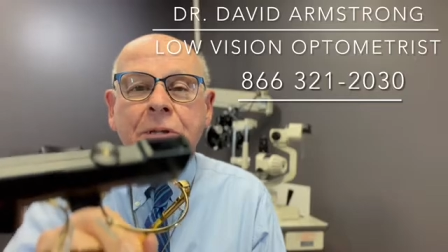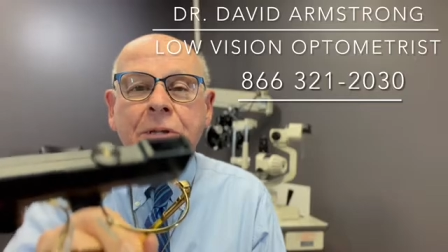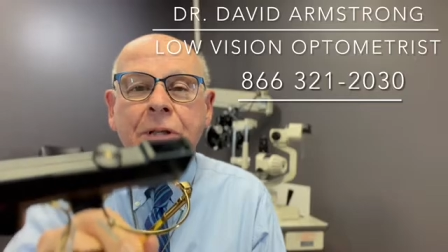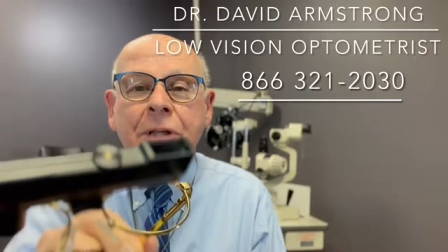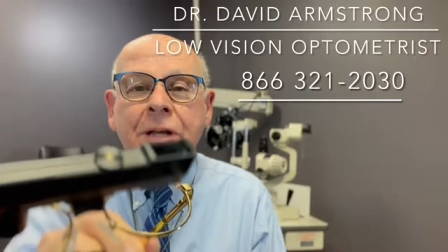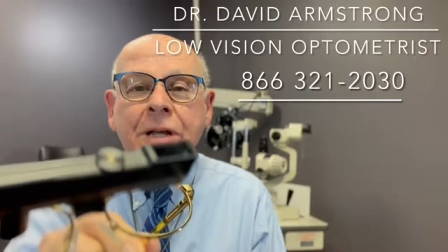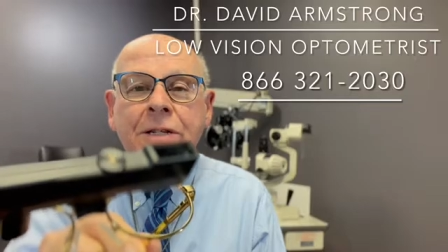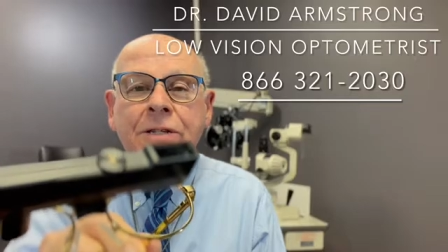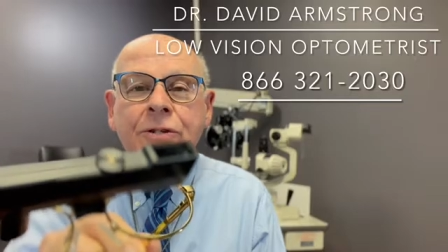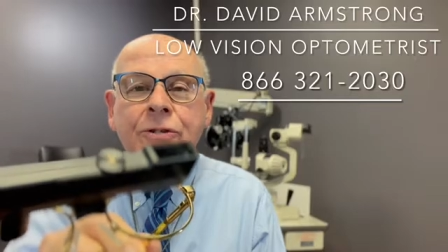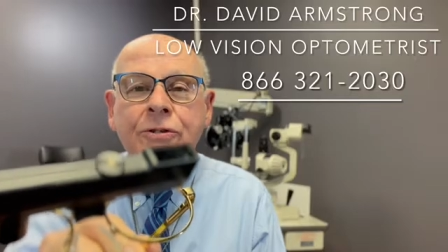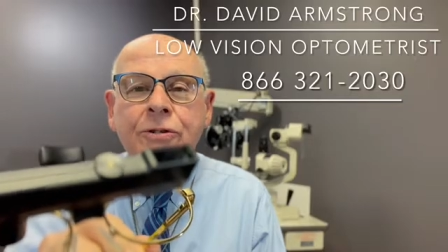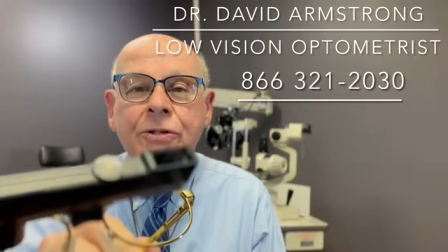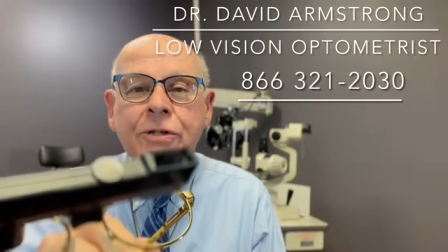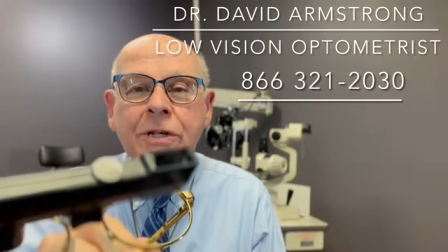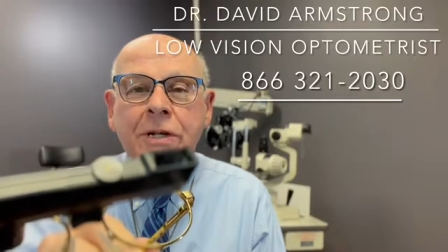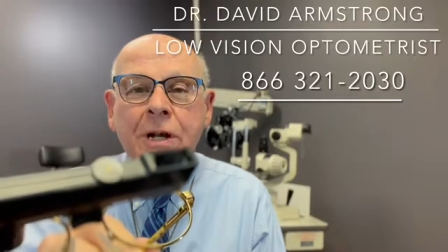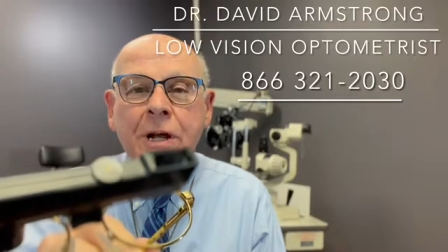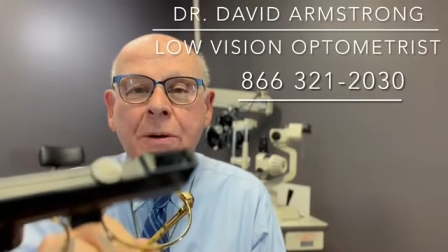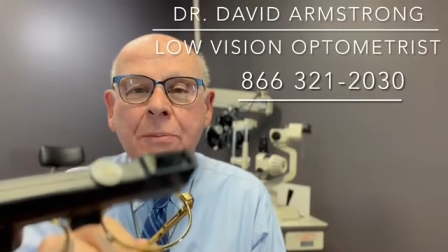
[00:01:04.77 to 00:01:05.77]
glasses
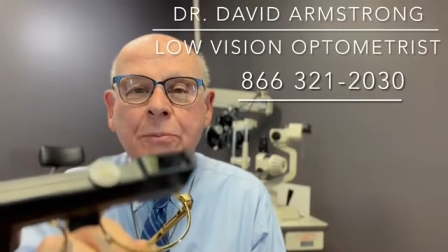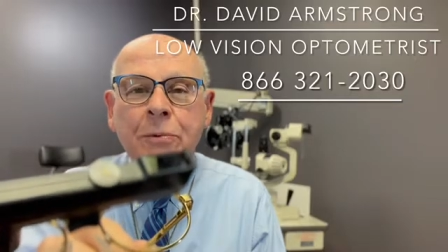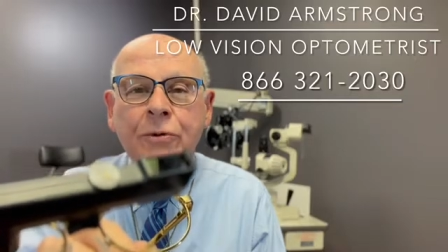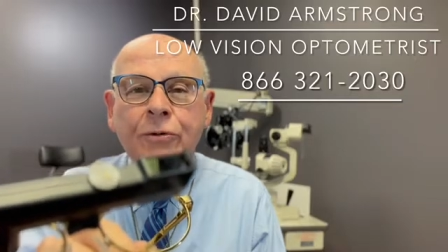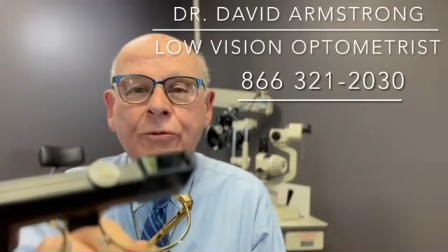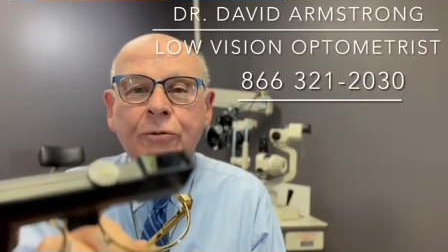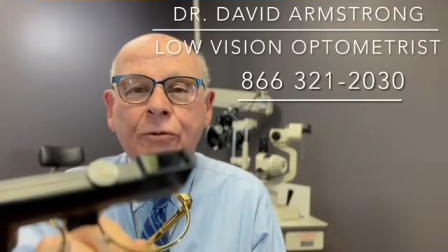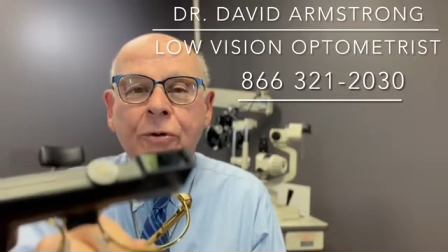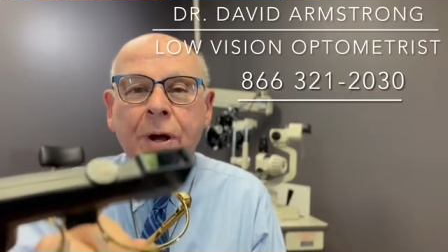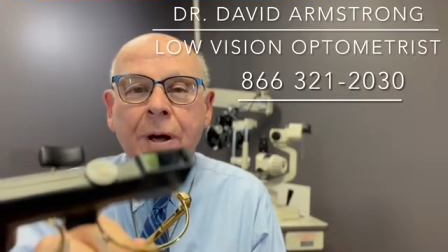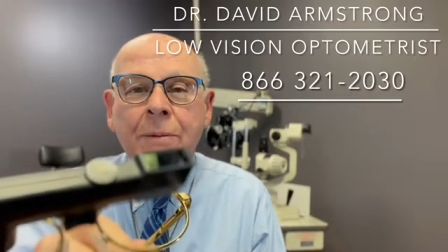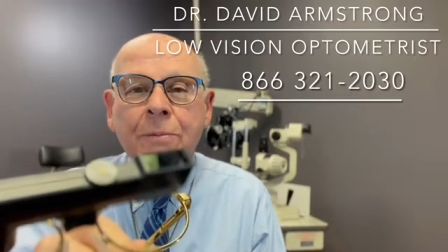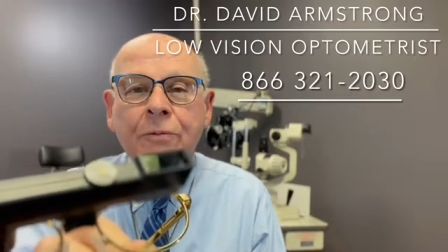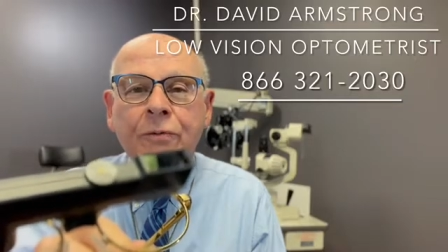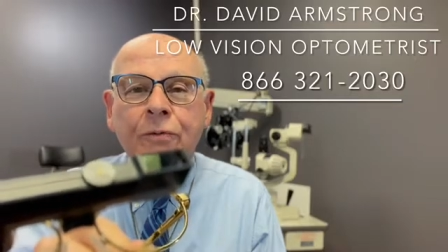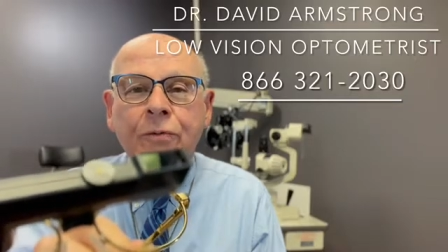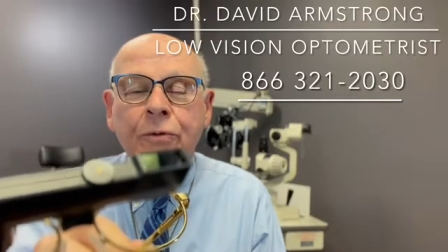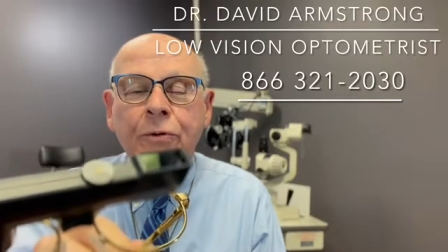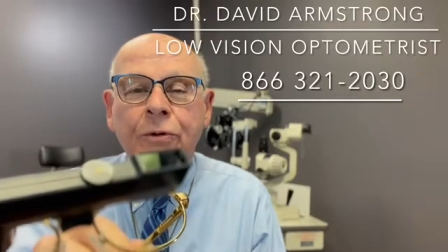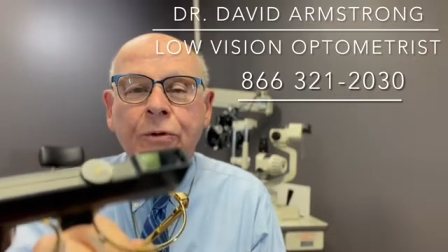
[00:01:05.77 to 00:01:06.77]
that I prescribed
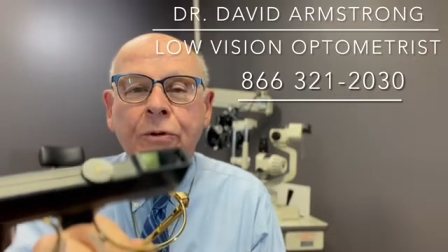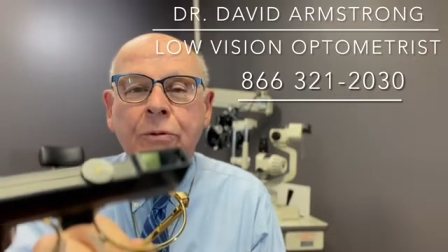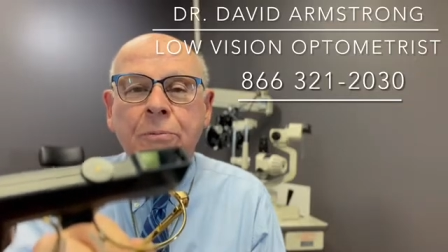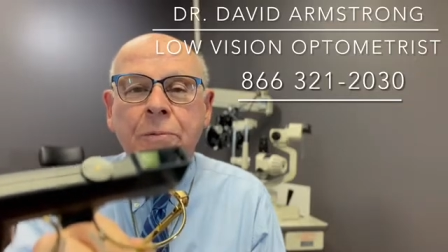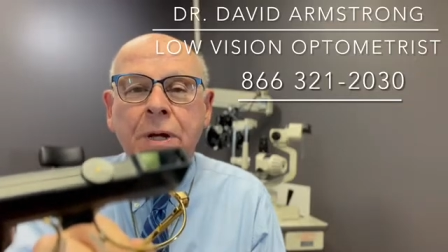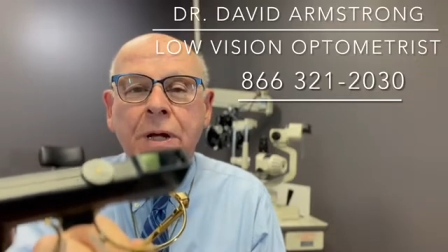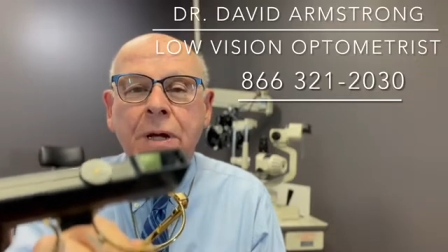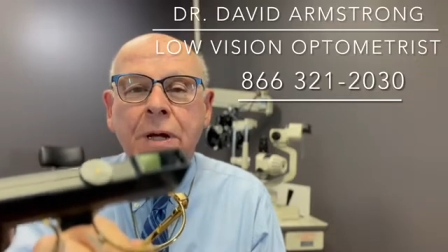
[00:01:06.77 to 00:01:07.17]
for them,